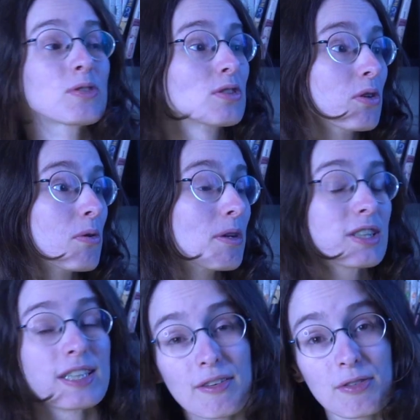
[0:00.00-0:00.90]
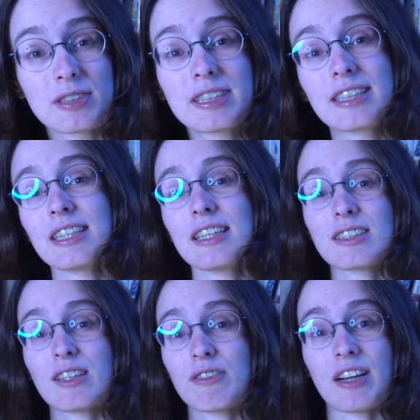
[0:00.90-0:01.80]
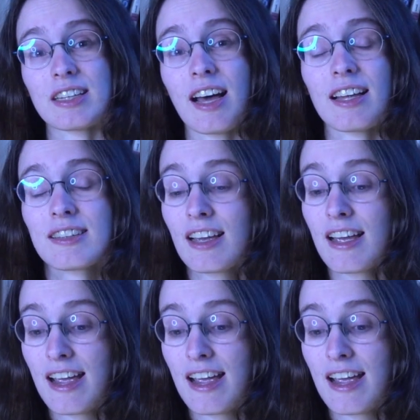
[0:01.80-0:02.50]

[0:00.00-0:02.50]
so much diversity and stuff like that